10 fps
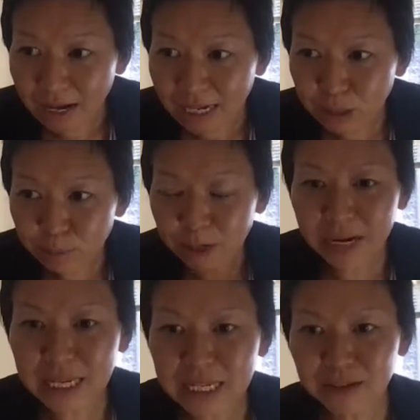
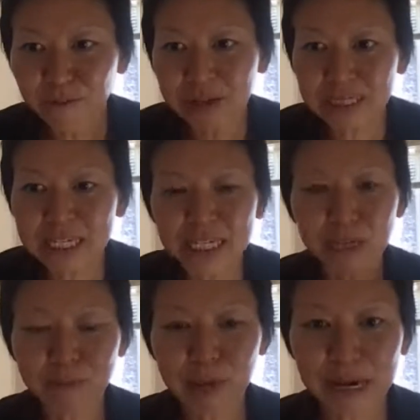experience of a
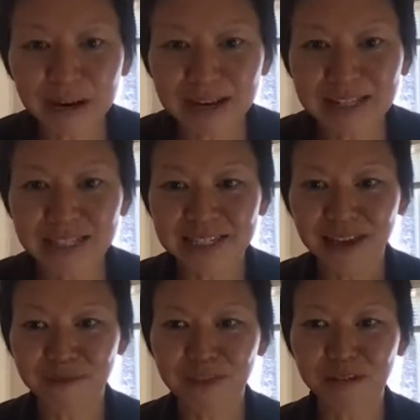disappearance
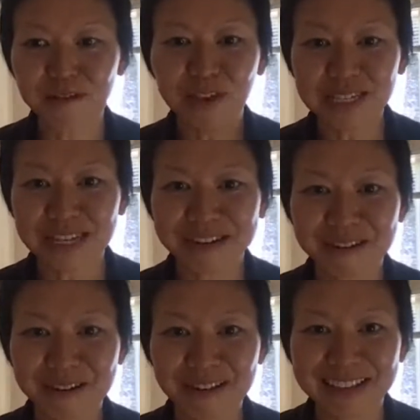of the
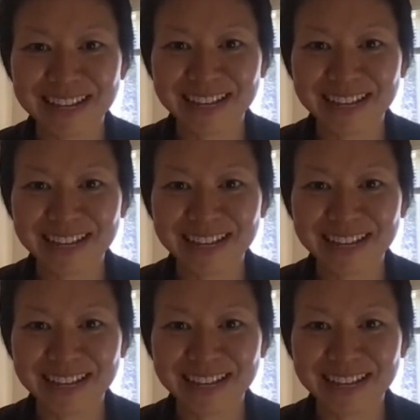physical,